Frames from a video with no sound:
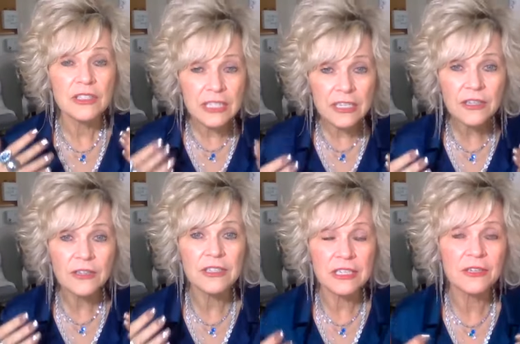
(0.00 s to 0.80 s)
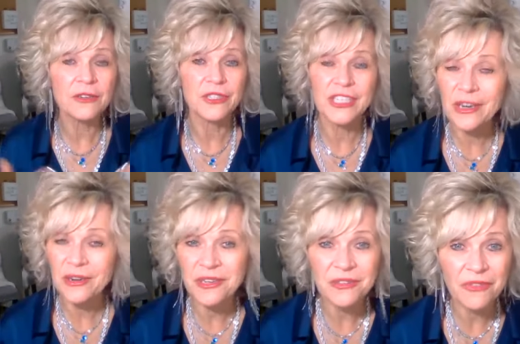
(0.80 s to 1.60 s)
dear, dear,
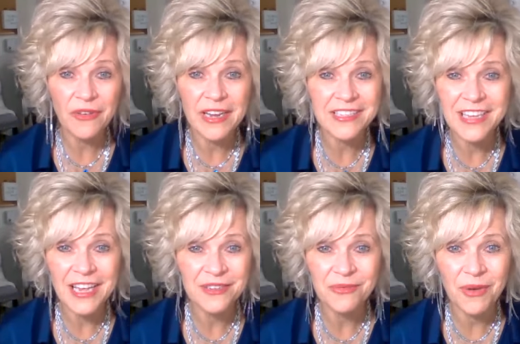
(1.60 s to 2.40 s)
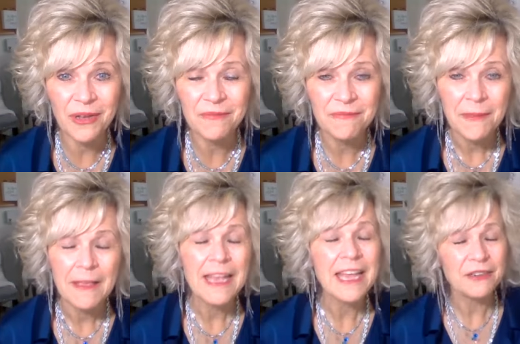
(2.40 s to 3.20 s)
cherished friends as well.
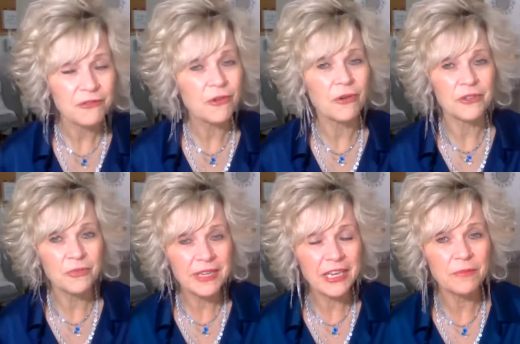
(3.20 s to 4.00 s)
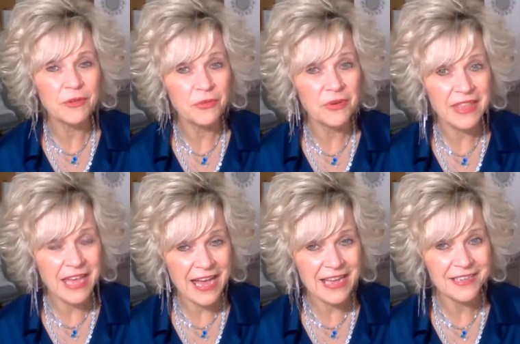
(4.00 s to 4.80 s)
And of course, we help you with
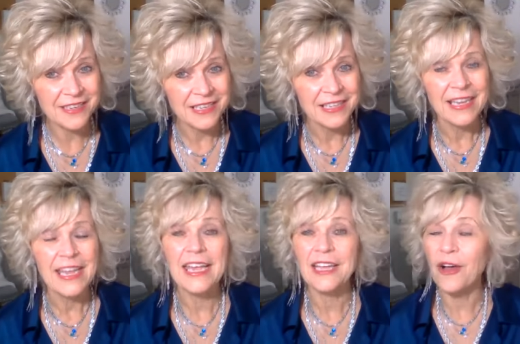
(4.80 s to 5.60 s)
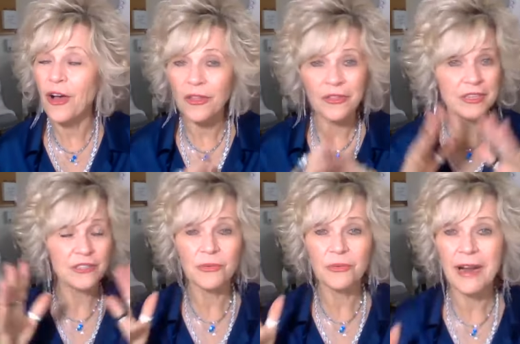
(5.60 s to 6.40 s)
that. And all
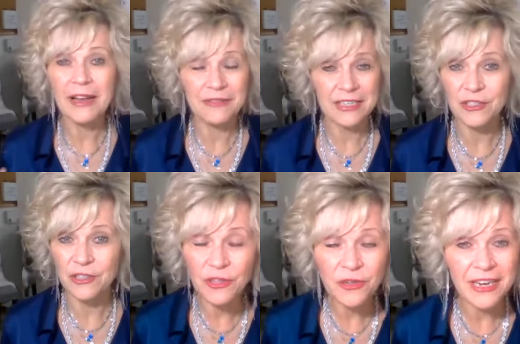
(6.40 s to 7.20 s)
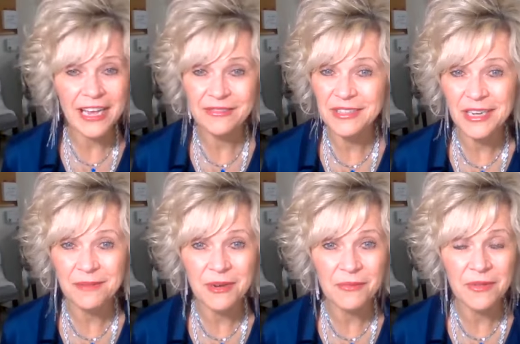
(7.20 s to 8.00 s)
these graphics, you don't have to
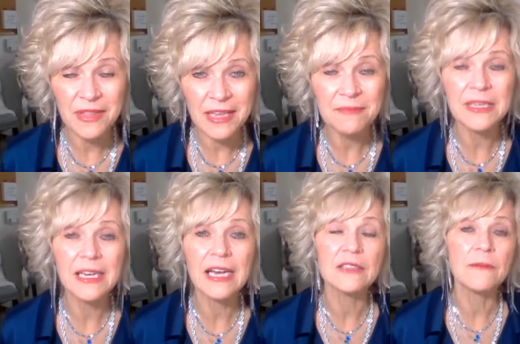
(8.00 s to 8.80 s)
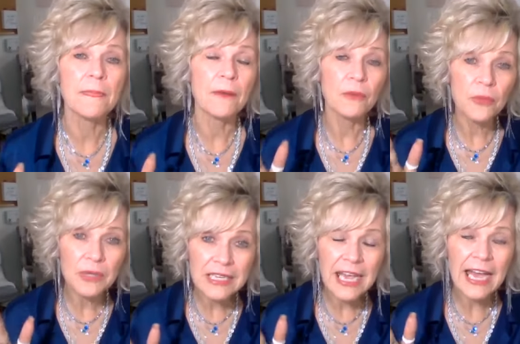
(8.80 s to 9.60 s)
come up with them because
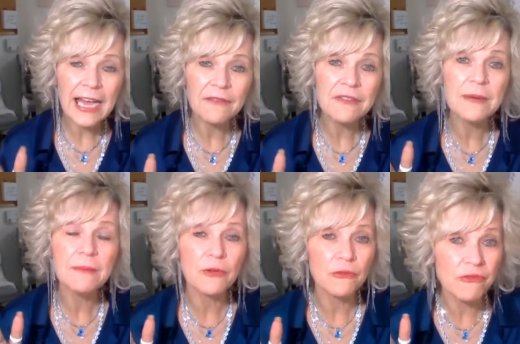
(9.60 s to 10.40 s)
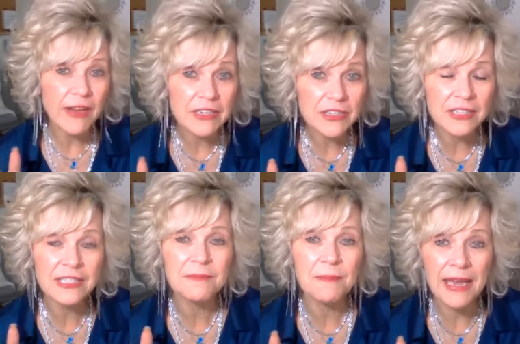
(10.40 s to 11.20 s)
we have them
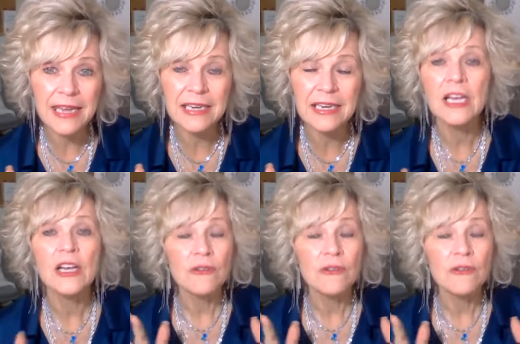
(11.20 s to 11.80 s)
professionally made